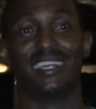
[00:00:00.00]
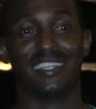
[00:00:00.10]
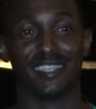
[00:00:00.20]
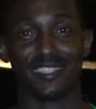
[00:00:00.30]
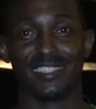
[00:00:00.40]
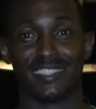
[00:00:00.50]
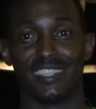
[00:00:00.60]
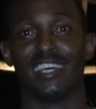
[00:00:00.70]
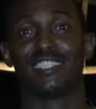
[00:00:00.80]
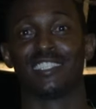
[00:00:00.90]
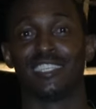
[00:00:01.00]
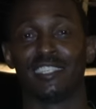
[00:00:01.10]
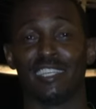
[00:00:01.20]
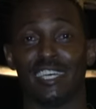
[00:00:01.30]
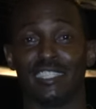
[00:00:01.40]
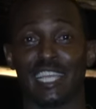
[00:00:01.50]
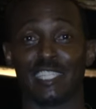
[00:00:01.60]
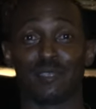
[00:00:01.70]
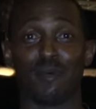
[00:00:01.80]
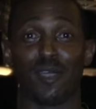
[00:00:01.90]
you know, uh, to uh,
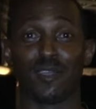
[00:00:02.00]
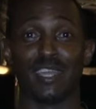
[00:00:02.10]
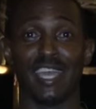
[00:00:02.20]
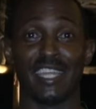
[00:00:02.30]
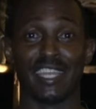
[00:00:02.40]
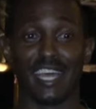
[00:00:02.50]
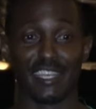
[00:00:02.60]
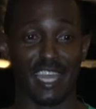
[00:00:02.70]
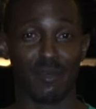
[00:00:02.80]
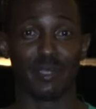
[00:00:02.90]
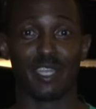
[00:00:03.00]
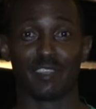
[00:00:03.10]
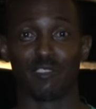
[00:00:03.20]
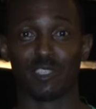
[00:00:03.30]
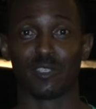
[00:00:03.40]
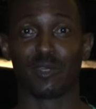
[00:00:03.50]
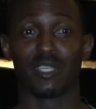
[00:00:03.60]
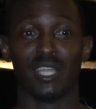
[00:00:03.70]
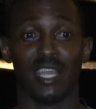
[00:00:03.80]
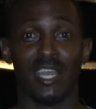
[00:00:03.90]
Zanzibar, and uh, now we're here at the resort.
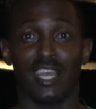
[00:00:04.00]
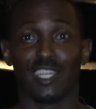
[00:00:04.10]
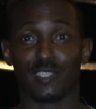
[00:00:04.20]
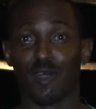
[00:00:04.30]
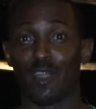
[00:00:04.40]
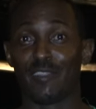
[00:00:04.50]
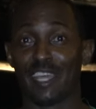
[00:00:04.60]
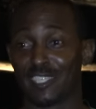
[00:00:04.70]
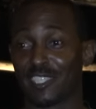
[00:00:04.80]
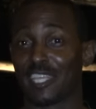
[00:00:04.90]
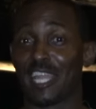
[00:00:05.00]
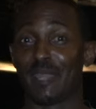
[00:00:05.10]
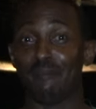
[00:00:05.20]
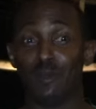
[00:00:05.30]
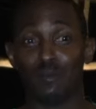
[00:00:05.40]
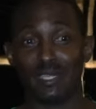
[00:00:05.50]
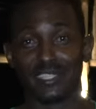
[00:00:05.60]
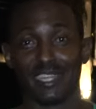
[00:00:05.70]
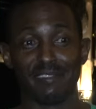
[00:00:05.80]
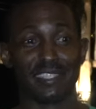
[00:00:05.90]
So all of that is just a lot of movements
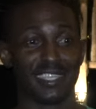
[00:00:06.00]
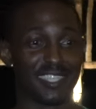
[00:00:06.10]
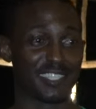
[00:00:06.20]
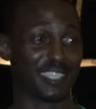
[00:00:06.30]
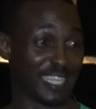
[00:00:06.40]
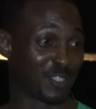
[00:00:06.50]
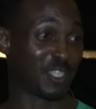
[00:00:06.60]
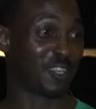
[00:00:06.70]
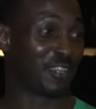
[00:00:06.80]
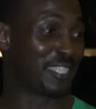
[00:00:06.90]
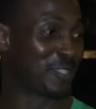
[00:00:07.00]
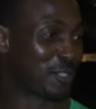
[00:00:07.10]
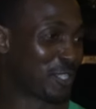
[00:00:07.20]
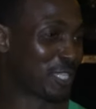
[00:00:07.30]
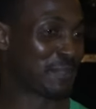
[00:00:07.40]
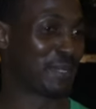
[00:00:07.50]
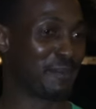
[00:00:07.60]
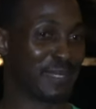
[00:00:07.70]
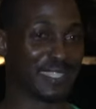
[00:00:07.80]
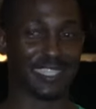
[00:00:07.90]
and everything. This is actually a great social
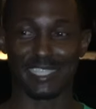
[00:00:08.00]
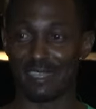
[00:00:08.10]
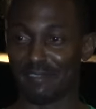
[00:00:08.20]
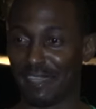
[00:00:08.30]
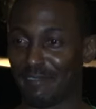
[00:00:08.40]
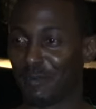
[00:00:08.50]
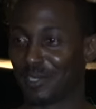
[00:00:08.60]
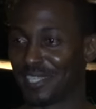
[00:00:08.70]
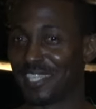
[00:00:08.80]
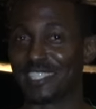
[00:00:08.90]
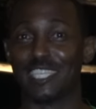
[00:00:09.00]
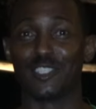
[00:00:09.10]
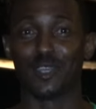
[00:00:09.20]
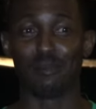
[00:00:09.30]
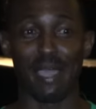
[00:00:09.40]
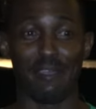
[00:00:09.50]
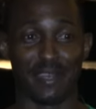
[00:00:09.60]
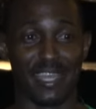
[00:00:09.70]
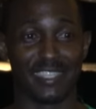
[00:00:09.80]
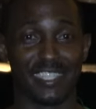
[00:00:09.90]
experiment to see if everyone can just enjoy
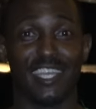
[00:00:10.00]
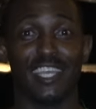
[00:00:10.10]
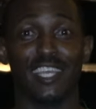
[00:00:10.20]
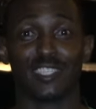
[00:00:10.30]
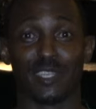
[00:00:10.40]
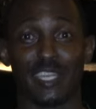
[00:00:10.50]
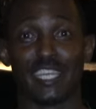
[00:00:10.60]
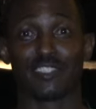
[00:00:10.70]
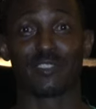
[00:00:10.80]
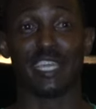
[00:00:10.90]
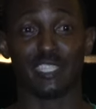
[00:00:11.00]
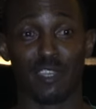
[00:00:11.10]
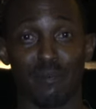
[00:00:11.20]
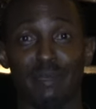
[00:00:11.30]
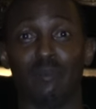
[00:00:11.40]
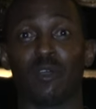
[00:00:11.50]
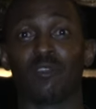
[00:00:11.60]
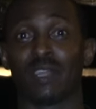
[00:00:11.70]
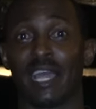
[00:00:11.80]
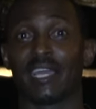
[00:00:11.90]
paradise. So the next three days is going to be more
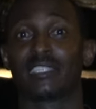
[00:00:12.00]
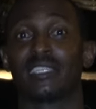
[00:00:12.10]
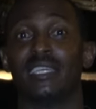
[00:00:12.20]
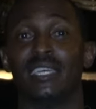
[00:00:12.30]
relaxed.